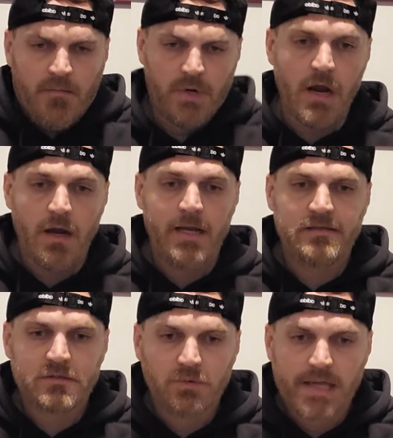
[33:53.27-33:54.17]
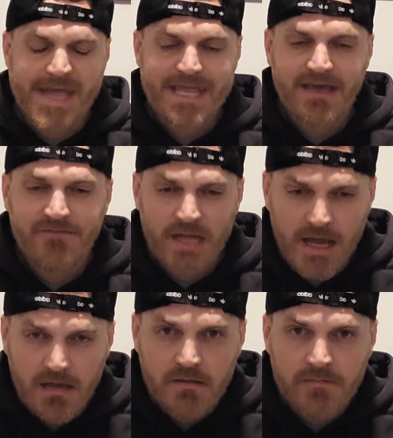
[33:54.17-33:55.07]
But all right, so we got Kevin
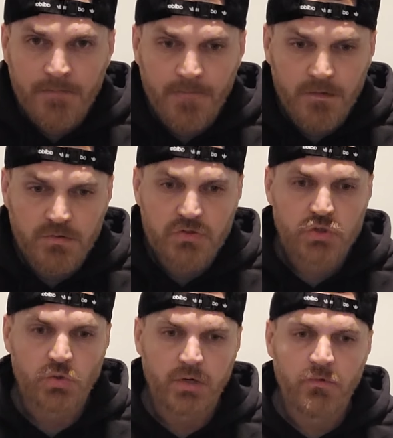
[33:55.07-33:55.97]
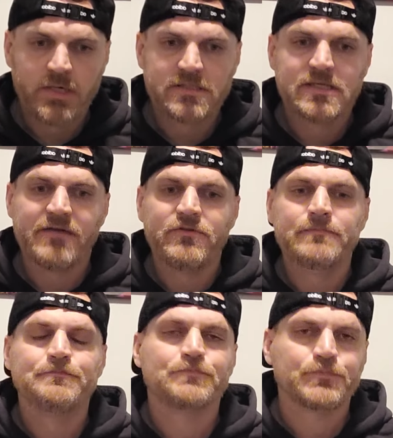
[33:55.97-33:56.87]
Holland, who's 21 and
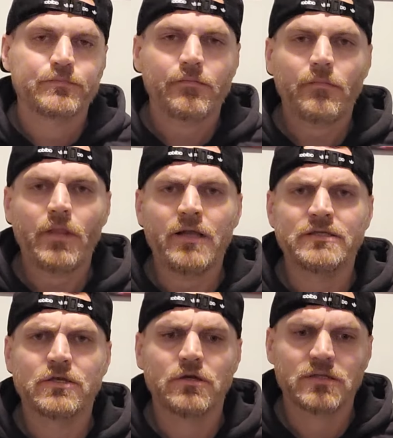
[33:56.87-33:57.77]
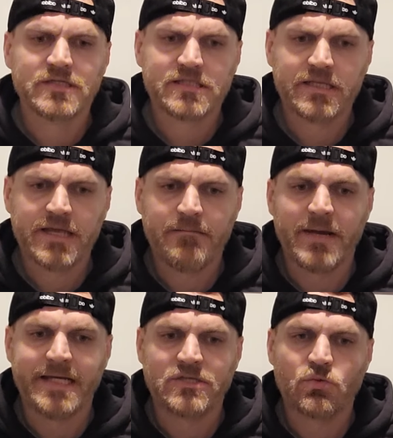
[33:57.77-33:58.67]
7. He's currently sitting at
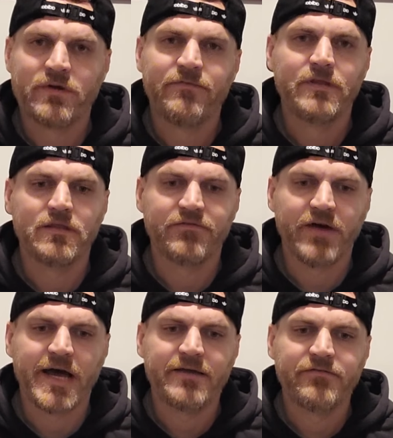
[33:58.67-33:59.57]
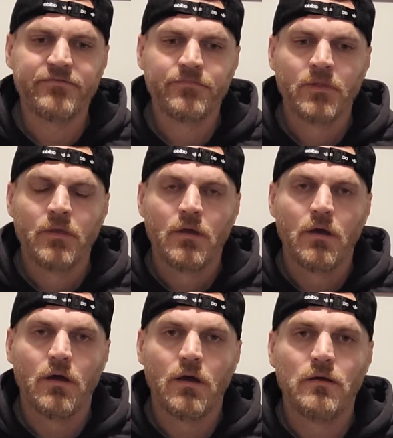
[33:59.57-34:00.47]
minus 155.
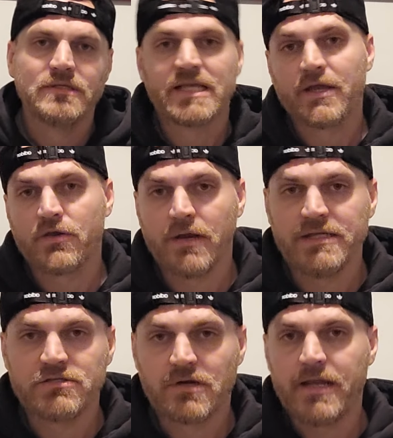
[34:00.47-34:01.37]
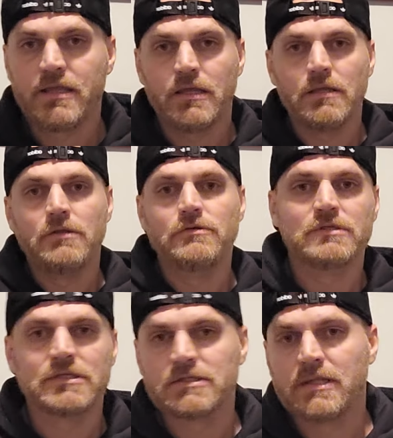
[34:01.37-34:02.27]
Uh, he's got great striking, uses